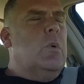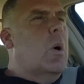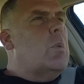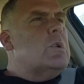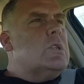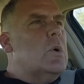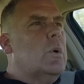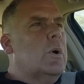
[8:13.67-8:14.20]

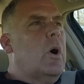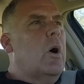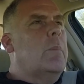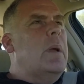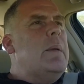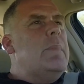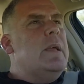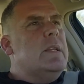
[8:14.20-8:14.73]
was going on,
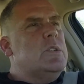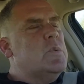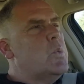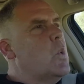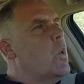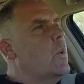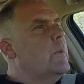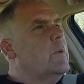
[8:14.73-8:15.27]
maybe it
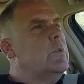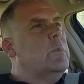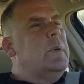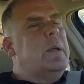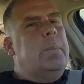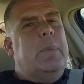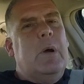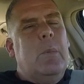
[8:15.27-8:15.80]
swarmed, it was
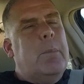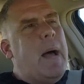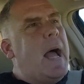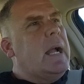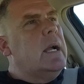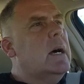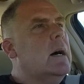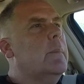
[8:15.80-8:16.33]
being built
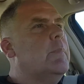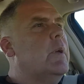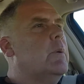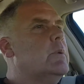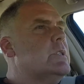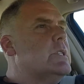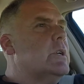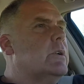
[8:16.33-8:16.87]
back up, there
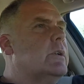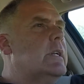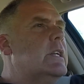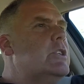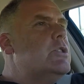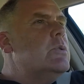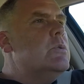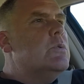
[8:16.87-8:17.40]
were certain
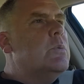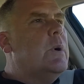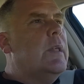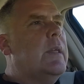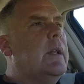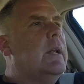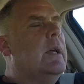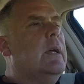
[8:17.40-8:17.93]
issues
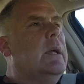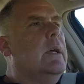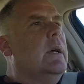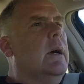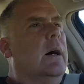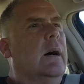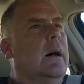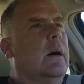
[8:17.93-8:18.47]
with it,
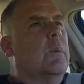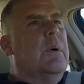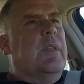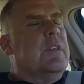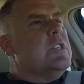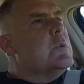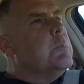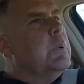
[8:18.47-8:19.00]
with
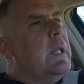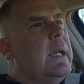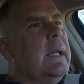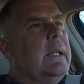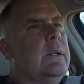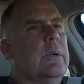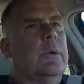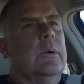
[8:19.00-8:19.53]
a
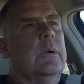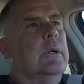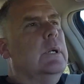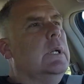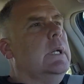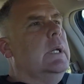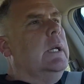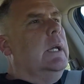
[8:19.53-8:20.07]
split, or
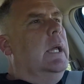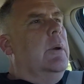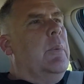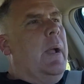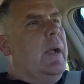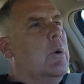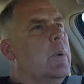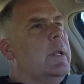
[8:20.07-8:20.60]
it
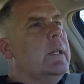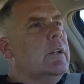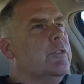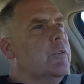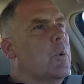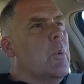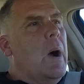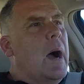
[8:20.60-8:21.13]
went queenless
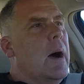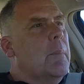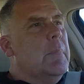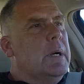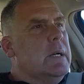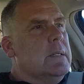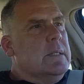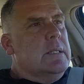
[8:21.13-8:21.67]
for a while
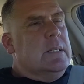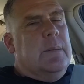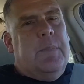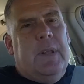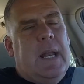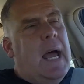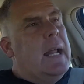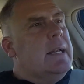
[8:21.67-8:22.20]
because of
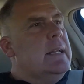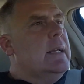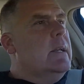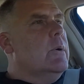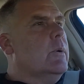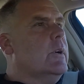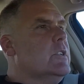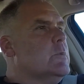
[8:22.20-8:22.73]
something I
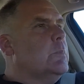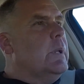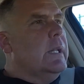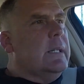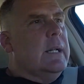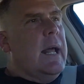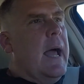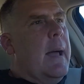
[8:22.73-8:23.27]
did, or a
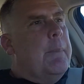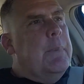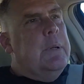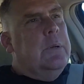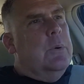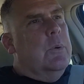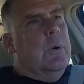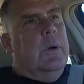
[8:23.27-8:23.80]
split that
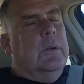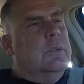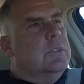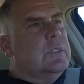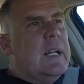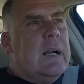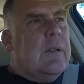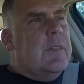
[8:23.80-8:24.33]
happened, or a
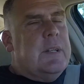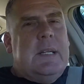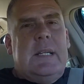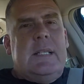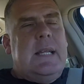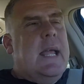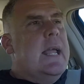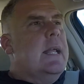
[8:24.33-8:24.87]
cell that
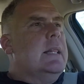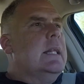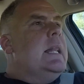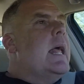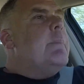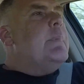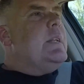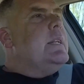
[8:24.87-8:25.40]
didn't take, then
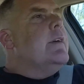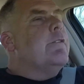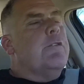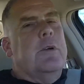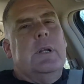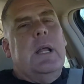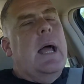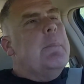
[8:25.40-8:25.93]
that'd be
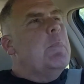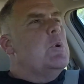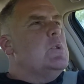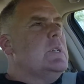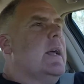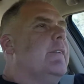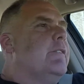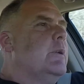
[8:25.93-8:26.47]
different. I
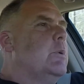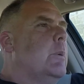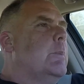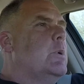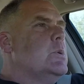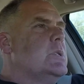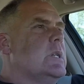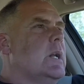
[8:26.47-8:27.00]
most definitely would
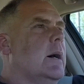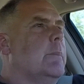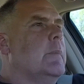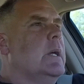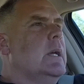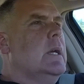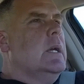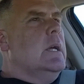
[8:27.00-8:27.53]
boost it up.
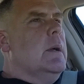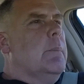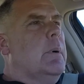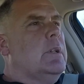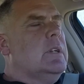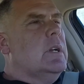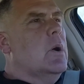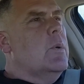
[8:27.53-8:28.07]

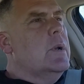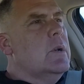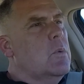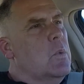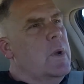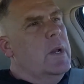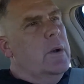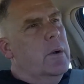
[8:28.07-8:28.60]
But to go in the
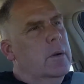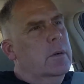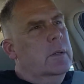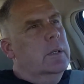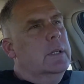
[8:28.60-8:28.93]
winter